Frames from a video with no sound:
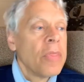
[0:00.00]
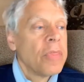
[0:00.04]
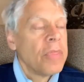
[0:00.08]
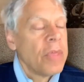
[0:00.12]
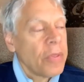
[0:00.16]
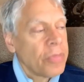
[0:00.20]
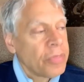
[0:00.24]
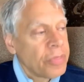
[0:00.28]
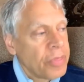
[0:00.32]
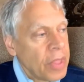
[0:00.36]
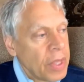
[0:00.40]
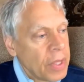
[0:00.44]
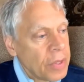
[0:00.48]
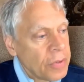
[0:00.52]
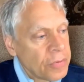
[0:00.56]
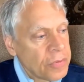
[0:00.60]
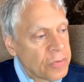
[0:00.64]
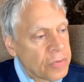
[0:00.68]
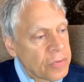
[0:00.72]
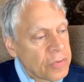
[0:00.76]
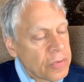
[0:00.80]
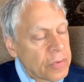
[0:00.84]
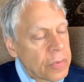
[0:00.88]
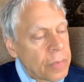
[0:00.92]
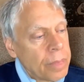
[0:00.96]
that
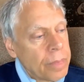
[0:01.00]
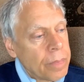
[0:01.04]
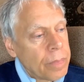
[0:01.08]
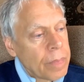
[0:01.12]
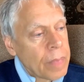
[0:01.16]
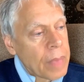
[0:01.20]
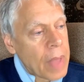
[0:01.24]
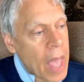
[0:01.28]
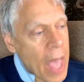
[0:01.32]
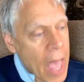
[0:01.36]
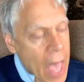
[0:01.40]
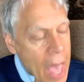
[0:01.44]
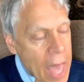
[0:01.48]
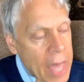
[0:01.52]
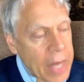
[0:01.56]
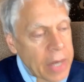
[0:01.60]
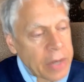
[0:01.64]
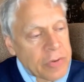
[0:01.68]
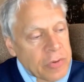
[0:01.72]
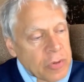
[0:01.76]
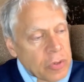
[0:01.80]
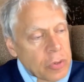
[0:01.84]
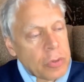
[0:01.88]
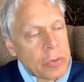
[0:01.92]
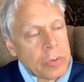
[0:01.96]
this
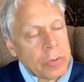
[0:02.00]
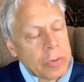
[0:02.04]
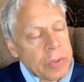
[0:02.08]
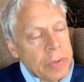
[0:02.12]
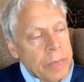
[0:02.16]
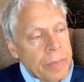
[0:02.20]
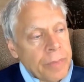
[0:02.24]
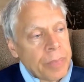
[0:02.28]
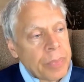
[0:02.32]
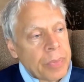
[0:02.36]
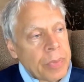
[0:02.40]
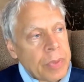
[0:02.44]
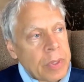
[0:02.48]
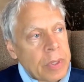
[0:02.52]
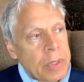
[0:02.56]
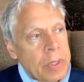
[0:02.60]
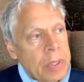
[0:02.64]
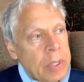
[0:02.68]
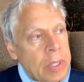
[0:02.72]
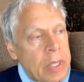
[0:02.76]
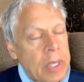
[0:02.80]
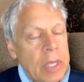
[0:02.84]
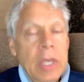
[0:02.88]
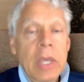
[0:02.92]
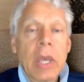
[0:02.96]
attitude
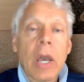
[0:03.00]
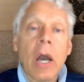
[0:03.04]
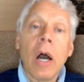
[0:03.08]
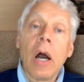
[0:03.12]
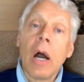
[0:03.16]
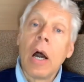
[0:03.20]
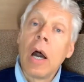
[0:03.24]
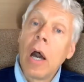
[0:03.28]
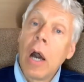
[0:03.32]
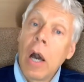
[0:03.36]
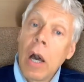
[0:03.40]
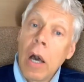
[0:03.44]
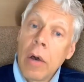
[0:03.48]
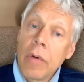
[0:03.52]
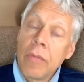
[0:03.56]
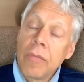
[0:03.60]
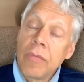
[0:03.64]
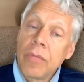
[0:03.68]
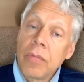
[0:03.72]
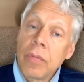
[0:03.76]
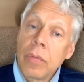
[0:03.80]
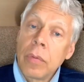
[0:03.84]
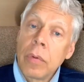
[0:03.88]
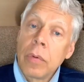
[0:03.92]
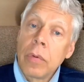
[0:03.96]
of
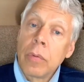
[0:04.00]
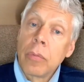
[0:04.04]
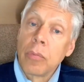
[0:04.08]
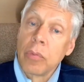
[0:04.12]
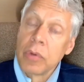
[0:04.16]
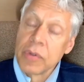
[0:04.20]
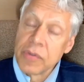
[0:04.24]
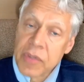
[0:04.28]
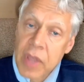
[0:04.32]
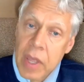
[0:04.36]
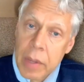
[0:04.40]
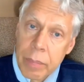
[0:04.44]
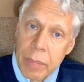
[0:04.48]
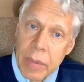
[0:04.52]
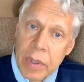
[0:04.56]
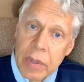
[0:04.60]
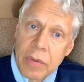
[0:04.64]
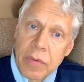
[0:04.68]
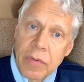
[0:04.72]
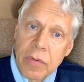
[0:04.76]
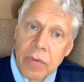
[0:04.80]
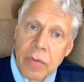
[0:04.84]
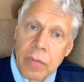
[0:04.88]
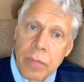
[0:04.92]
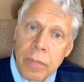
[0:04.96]

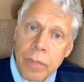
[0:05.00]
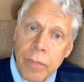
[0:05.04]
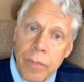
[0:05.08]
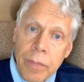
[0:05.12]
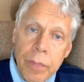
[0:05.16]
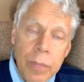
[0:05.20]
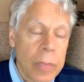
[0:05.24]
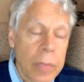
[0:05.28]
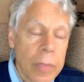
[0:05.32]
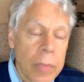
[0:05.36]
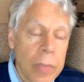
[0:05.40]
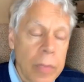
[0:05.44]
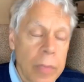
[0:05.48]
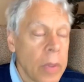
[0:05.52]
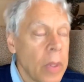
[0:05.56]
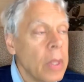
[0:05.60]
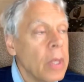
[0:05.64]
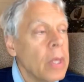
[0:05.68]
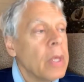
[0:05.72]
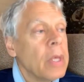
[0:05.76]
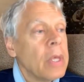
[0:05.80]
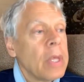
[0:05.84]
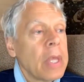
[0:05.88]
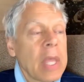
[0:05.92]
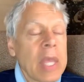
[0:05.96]
resentment
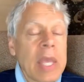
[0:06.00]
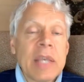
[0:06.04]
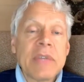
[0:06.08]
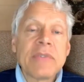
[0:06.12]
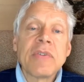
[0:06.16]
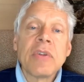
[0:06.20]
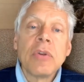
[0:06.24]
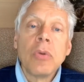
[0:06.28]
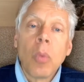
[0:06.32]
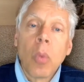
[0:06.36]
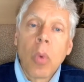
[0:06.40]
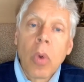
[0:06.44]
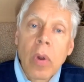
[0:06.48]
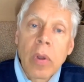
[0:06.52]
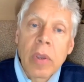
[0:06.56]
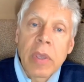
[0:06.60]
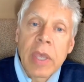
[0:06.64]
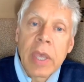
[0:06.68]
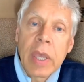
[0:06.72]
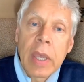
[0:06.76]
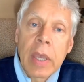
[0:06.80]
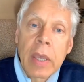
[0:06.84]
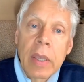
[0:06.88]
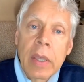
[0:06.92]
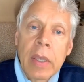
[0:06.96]
isn't
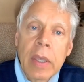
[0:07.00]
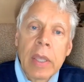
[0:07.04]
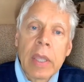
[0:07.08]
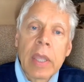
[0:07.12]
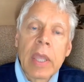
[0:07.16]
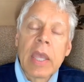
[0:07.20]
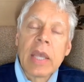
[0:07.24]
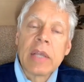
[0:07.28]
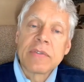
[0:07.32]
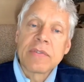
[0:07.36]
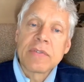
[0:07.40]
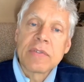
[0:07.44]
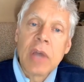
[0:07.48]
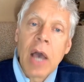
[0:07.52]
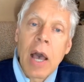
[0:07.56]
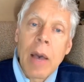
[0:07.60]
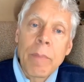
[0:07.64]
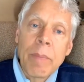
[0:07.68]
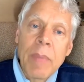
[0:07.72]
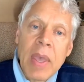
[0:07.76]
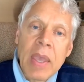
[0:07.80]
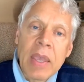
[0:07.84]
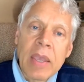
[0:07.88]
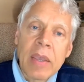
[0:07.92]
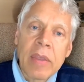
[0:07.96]
working. It's not
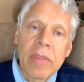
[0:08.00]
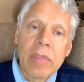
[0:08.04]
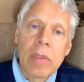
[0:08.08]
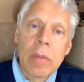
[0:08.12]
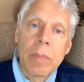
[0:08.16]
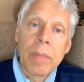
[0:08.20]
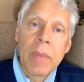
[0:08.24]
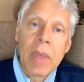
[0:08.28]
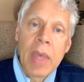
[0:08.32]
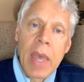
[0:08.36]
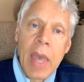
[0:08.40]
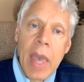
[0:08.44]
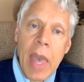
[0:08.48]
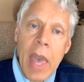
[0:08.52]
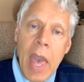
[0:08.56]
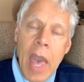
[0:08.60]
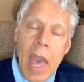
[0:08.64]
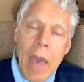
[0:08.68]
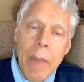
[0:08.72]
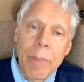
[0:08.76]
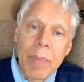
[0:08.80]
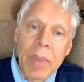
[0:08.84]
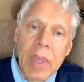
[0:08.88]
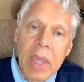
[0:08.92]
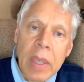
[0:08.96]
making them
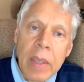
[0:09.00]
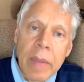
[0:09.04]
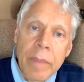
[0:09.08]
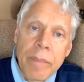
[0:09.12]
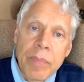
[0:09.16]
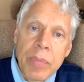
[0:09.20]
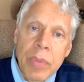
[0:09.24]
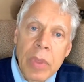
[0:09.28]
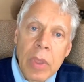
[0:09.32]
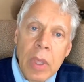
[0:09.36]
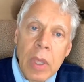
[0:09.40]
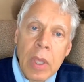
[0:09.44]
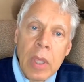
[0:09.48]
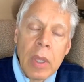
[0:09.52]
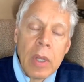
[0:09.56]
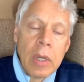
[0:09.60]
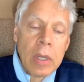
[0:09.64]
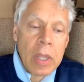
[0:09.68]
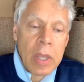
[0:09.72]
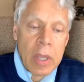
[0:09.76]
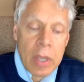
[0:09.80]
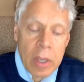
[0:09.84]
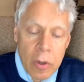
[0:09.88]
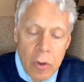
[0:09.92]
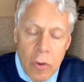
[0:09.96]
happy.
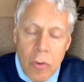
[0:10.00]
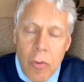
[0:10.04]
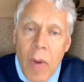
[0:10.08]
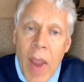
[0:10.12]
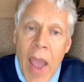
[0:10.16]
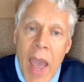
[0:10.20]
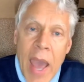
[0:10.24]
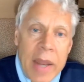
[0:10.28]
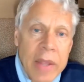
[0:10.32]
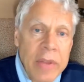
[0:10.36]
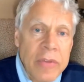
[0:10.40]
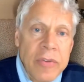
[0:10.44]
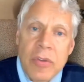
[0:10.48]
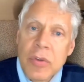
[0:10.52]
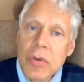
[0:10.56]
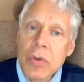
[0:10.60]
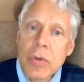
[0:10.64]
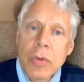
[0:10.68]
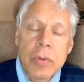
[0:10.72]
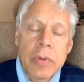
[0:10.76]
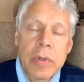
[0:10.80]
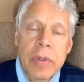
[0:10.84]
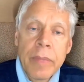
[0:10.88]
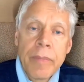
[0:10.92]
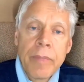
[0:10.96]

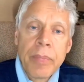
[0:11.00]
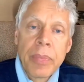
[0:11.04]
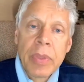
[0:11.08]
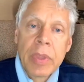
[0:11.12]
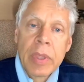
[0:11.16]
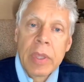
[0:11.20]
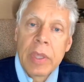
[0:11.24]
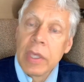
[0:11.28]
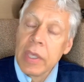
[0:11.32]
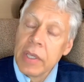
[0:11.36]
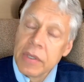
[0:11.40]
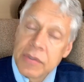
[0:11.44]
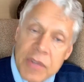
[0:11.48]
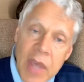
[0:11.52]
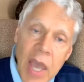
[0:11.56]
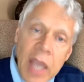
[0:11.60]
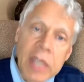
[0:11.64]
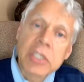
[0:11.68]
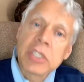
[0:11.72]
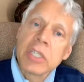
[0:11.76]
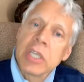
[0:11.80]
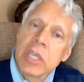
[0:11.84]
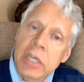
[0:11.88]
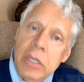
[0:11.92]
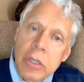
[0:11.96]
Gratitude is
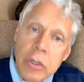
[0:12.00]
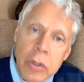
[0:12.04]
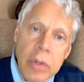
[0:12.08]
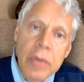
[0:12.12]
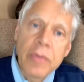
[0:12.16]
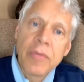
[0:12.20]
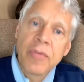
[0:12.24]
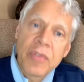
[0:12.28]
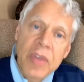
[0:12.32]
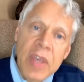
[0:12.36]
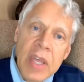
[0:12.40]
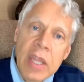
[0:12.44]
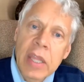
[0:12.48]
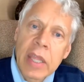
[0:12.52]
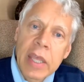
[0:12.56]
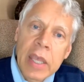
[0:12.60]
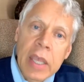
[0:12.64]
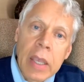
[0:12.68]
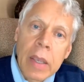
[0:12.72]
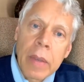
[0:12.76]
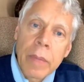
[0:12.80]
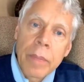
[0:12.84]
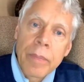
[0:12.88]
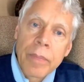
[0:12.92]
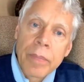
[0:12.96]
actually a good
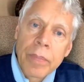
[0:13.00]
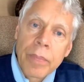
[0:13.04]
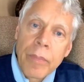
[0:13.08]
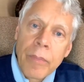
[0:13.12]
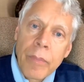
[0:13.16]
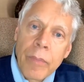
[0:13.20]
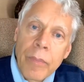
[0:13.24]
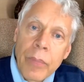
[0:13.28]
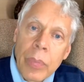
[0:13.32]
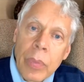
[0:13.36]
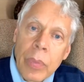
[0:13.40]
feeling. Yeah.